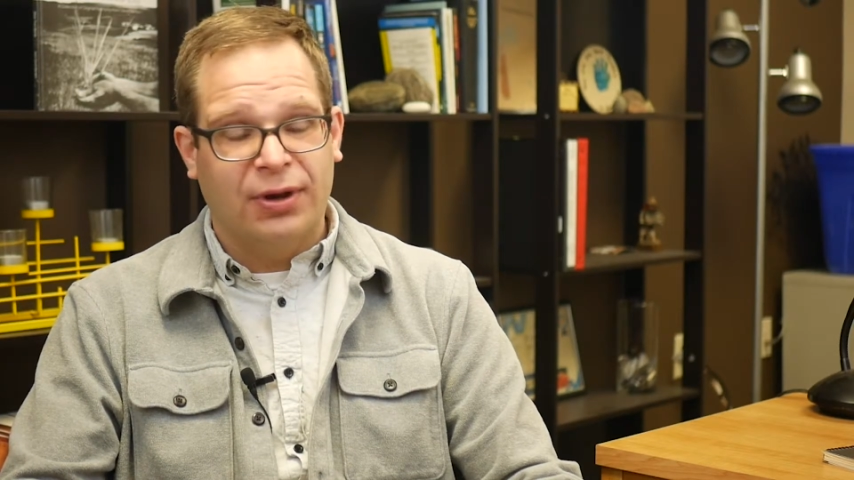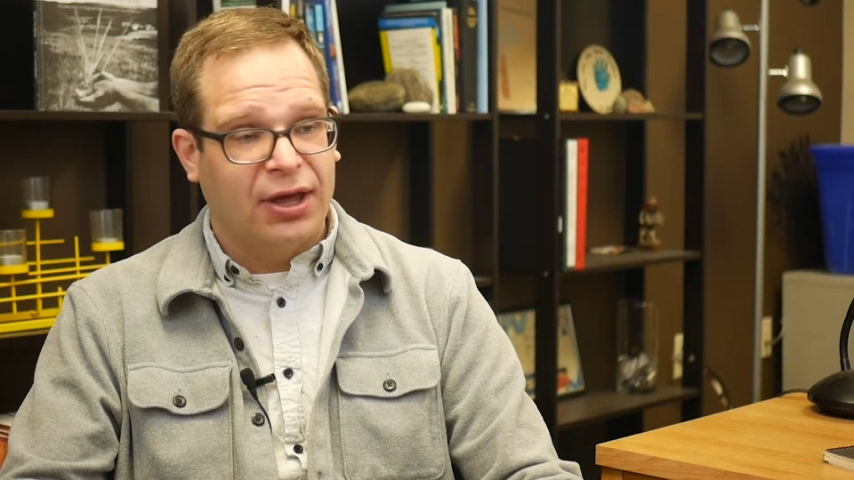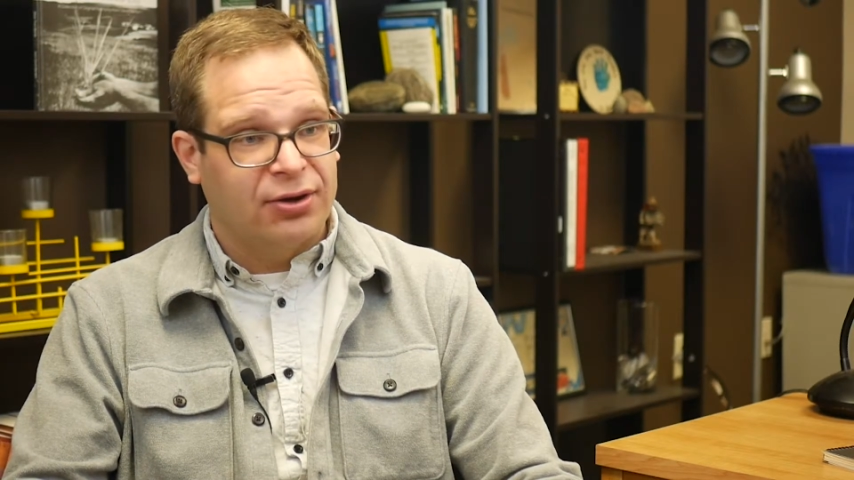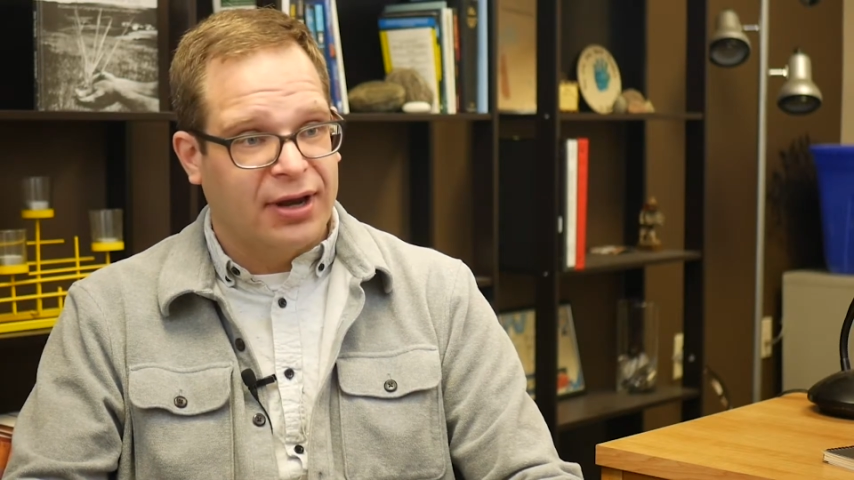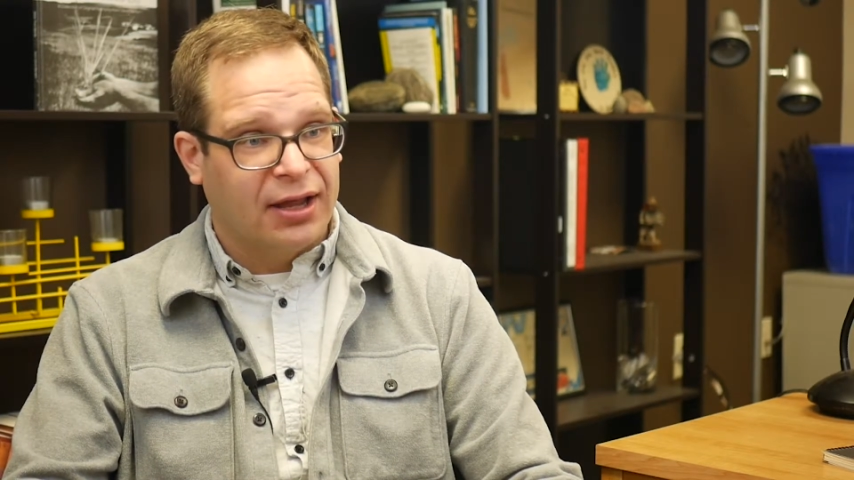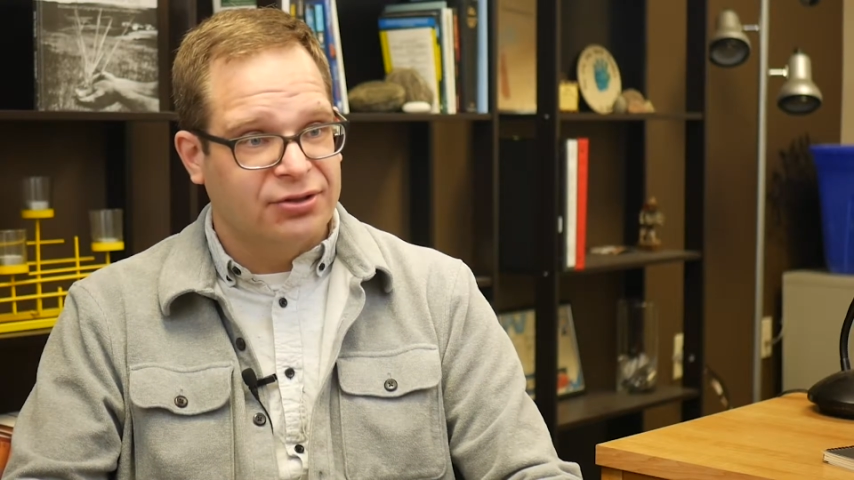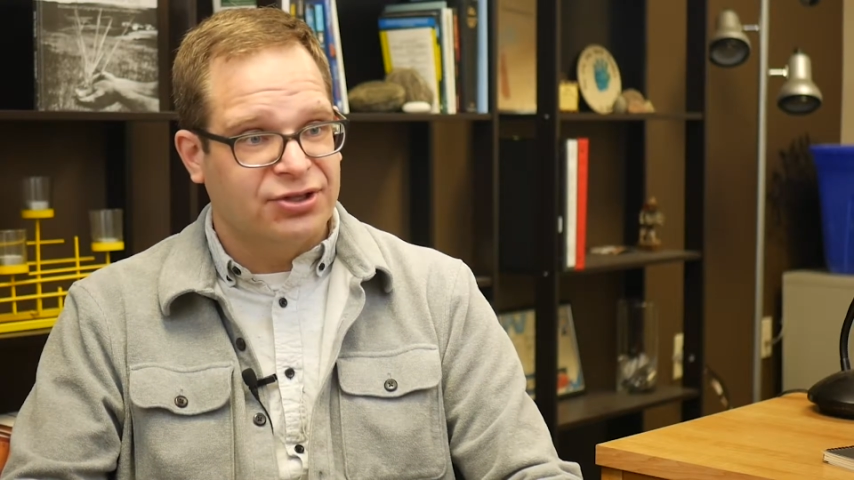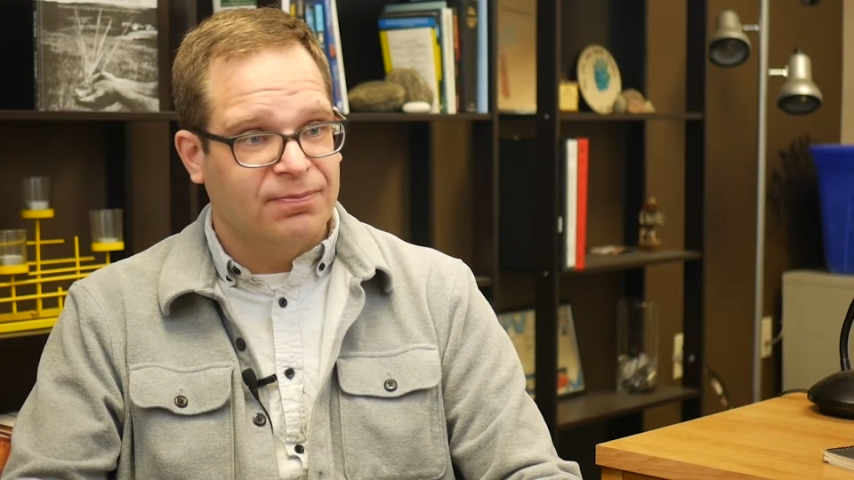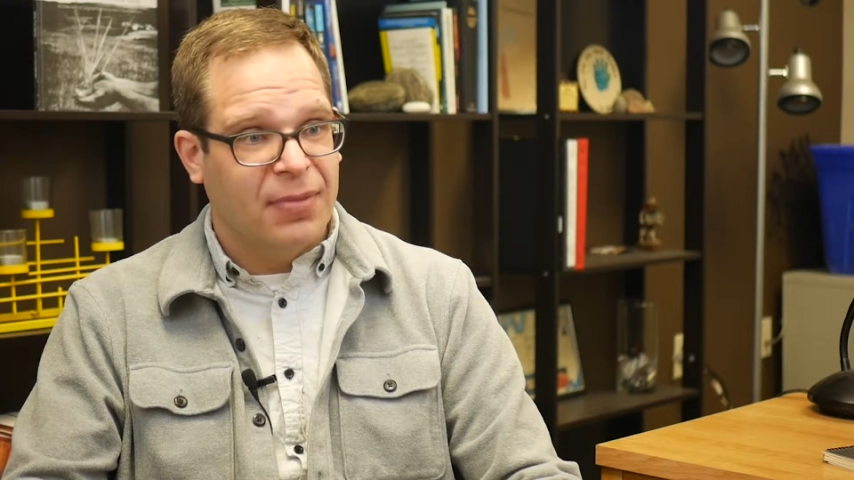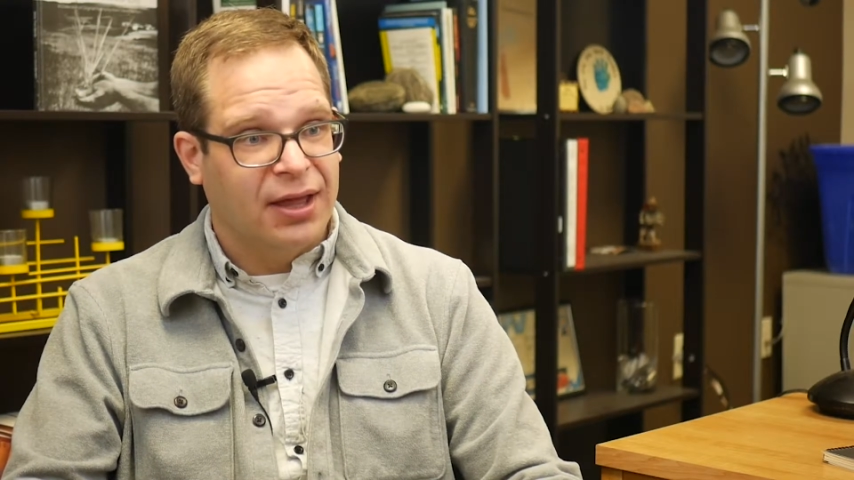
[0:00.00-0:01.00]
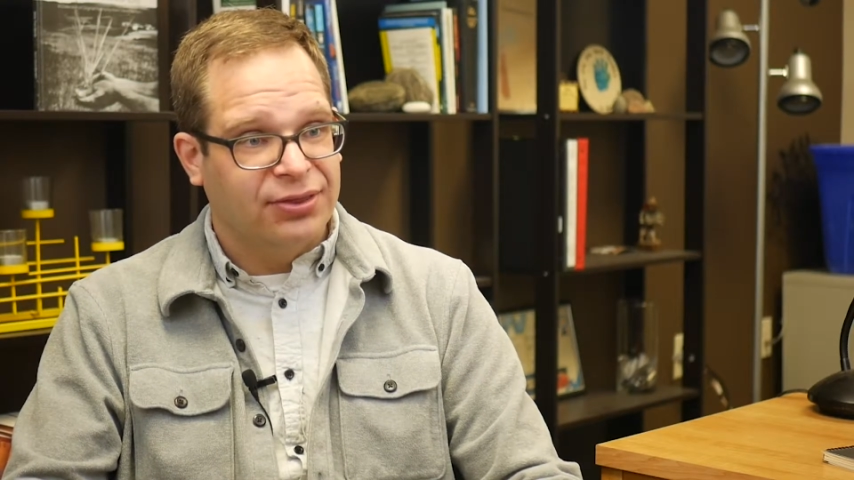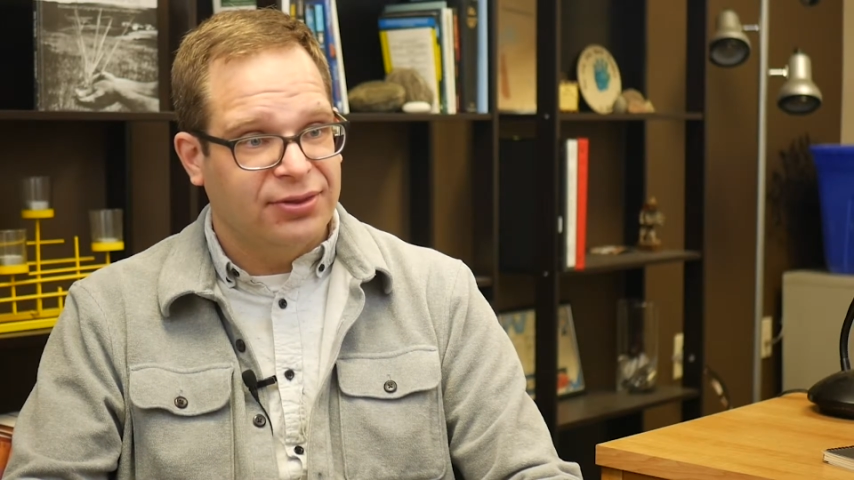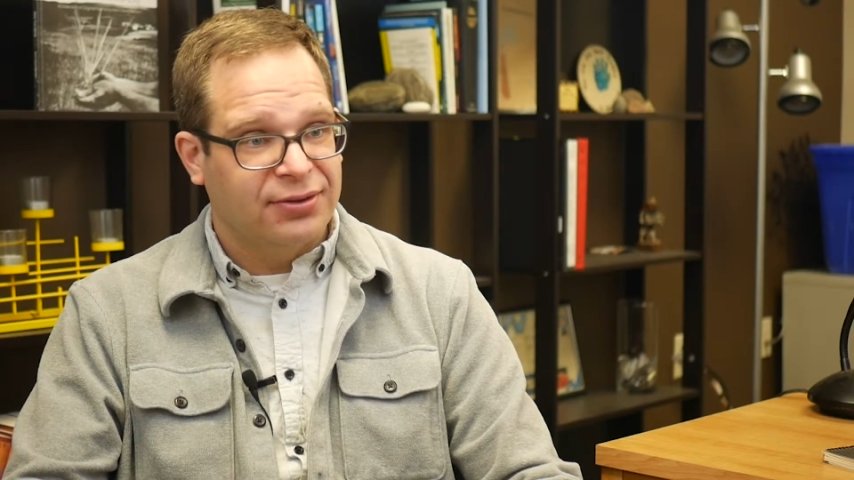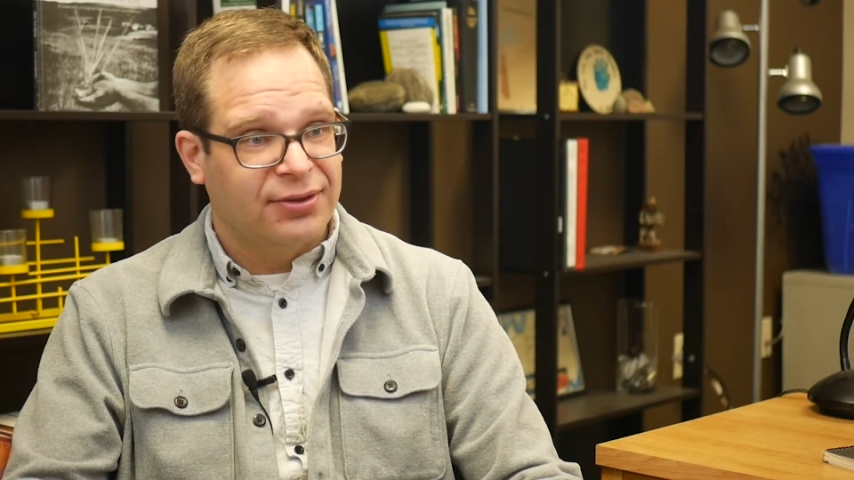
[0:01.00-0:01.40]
$300 a month